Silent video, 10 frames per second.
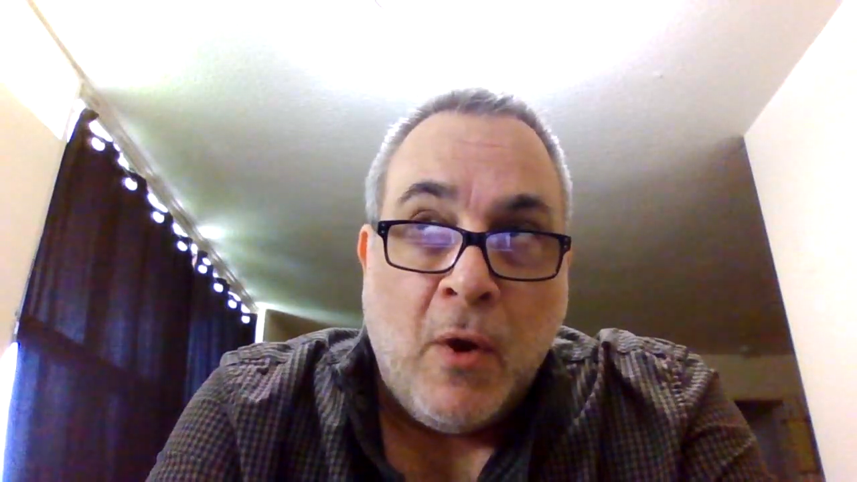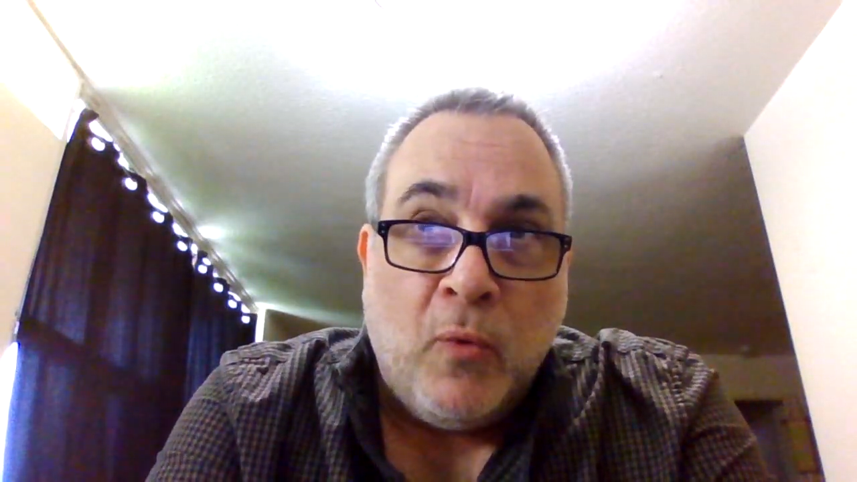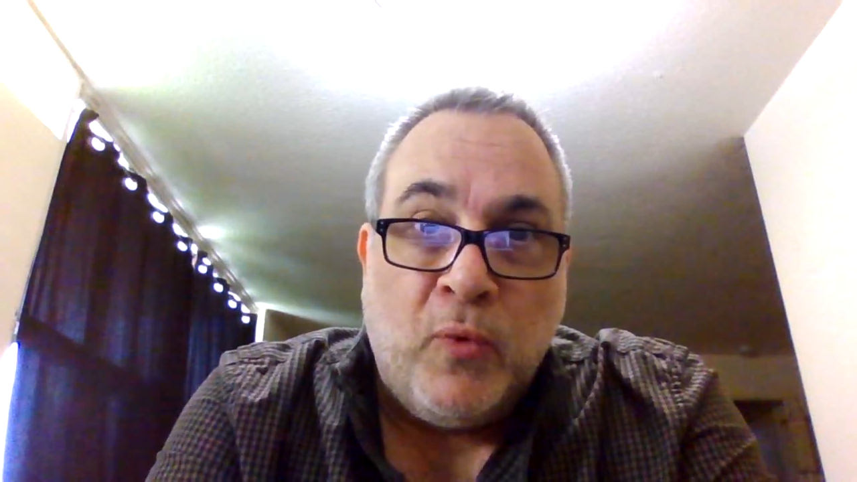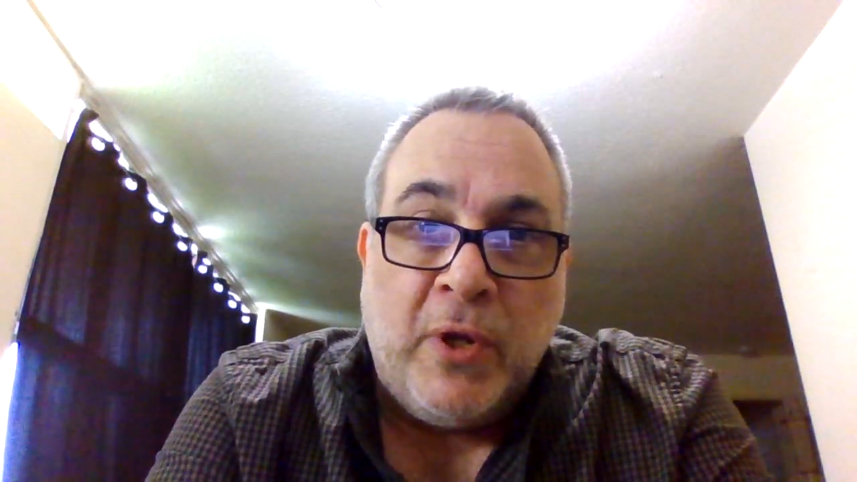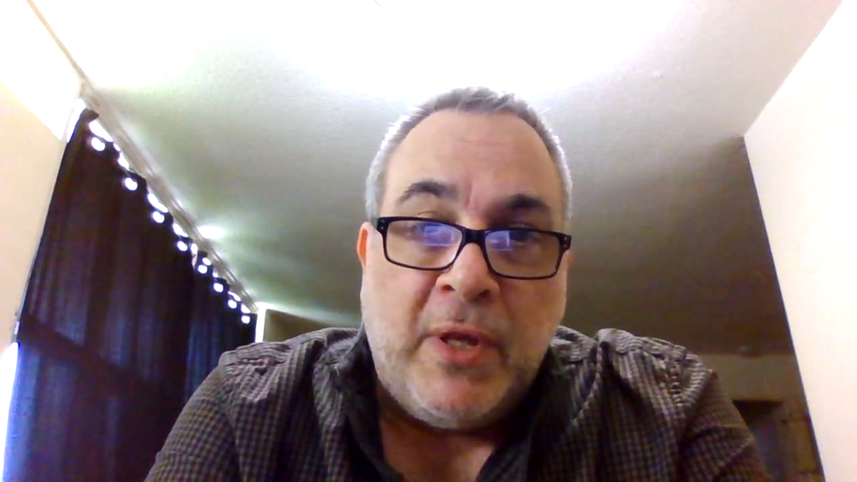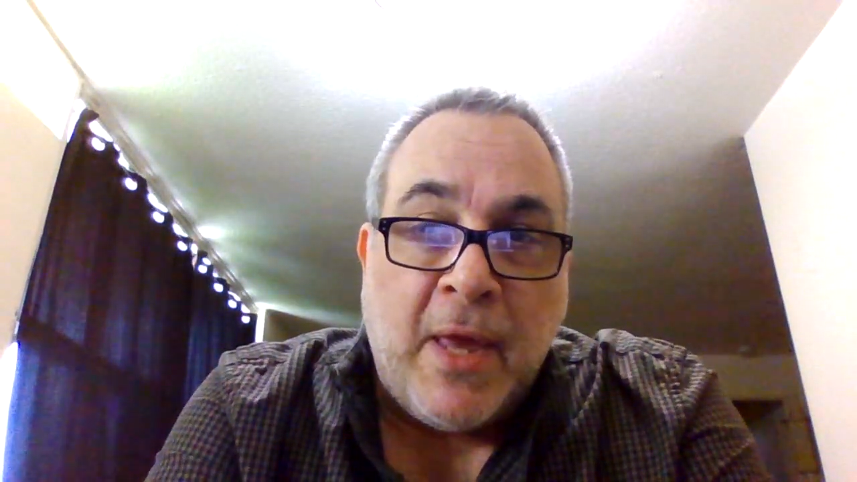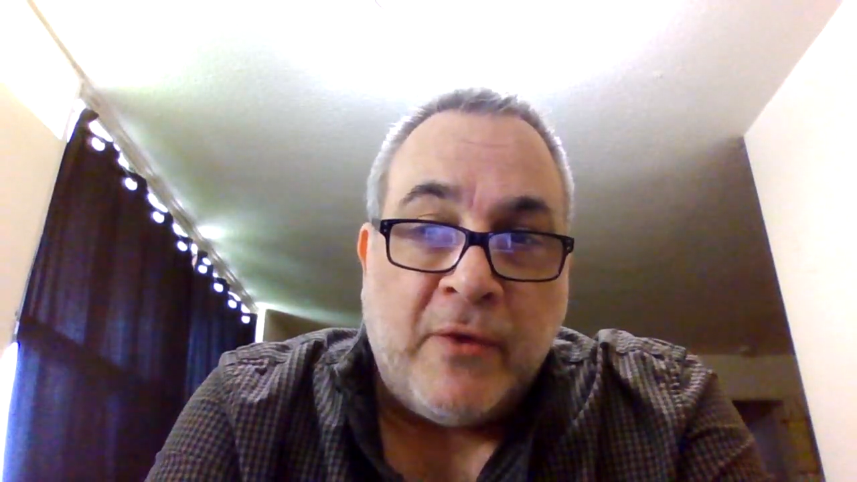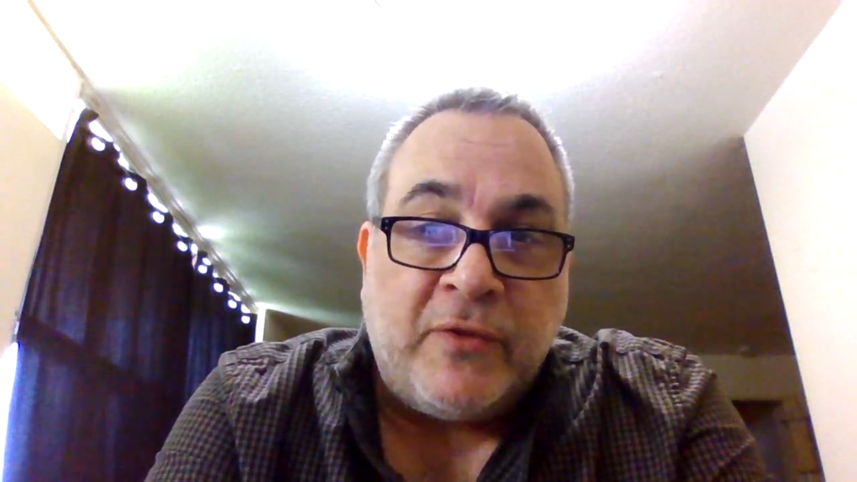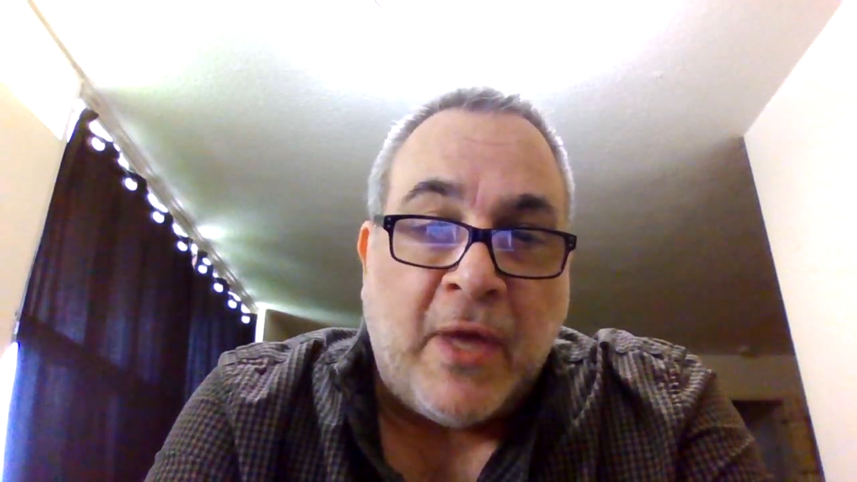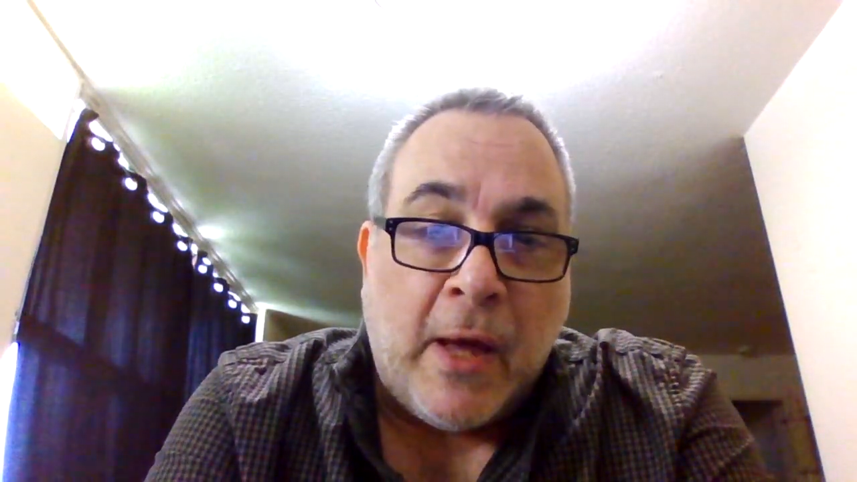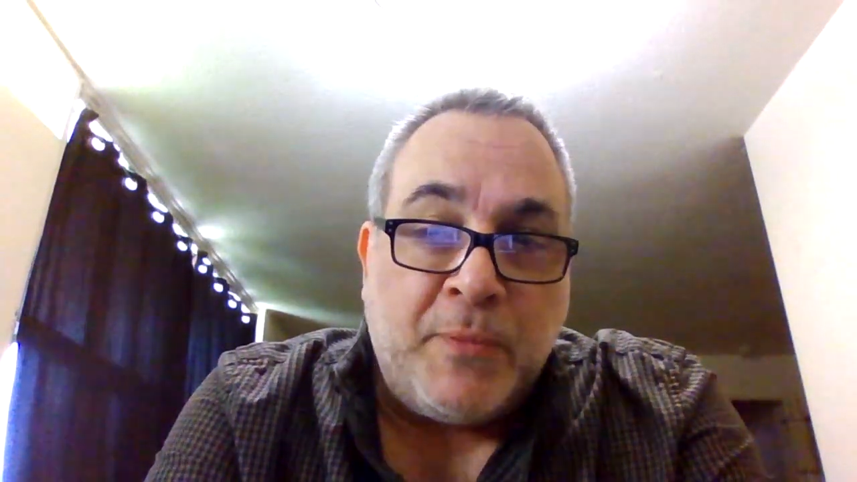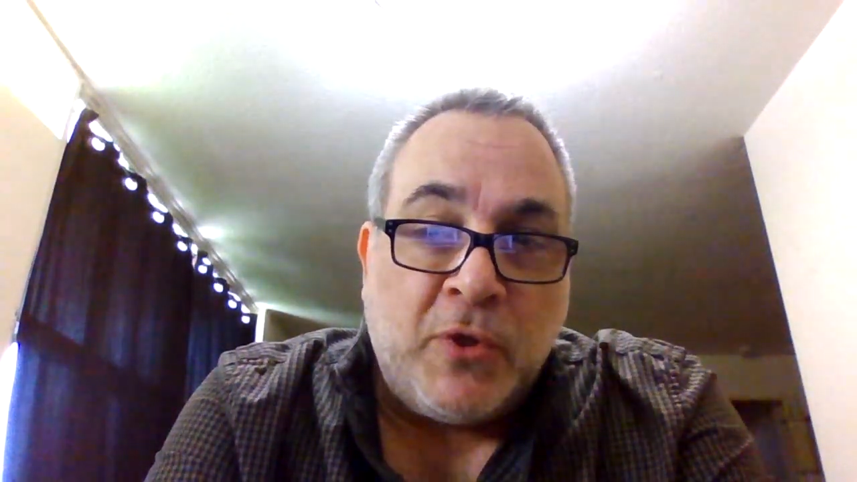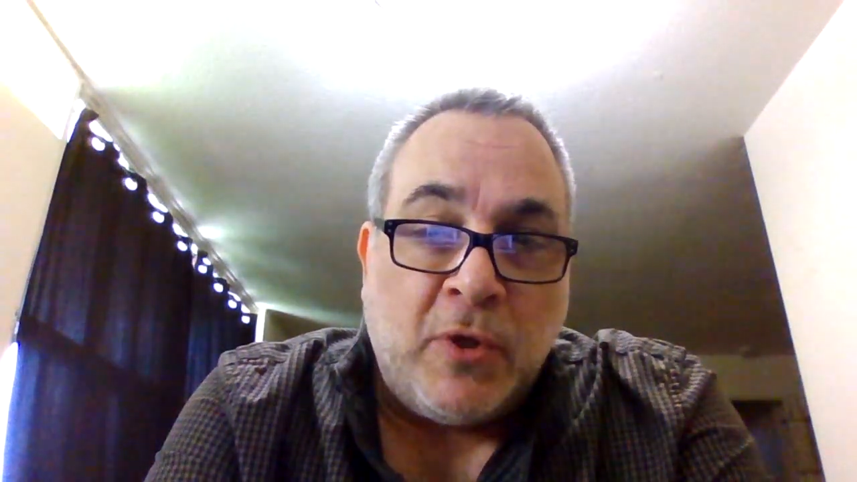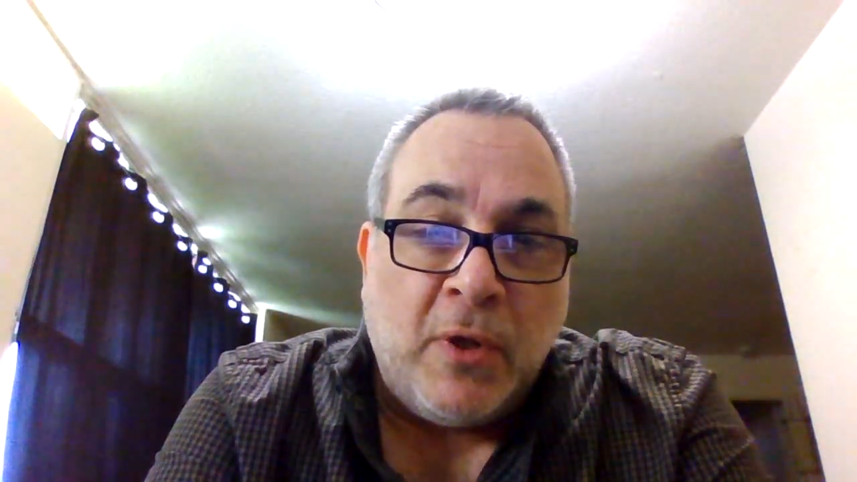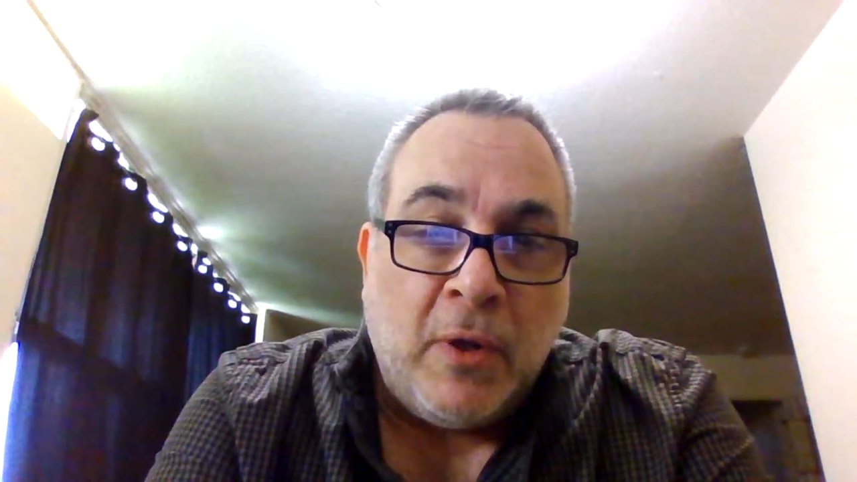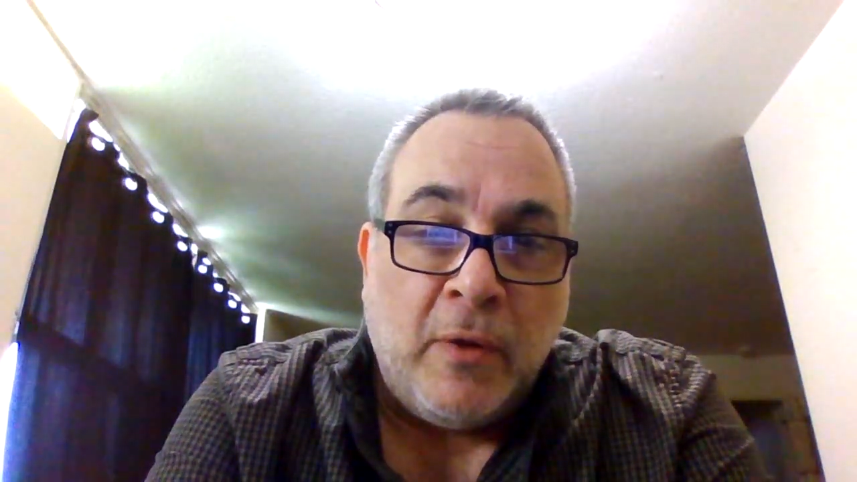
really has captured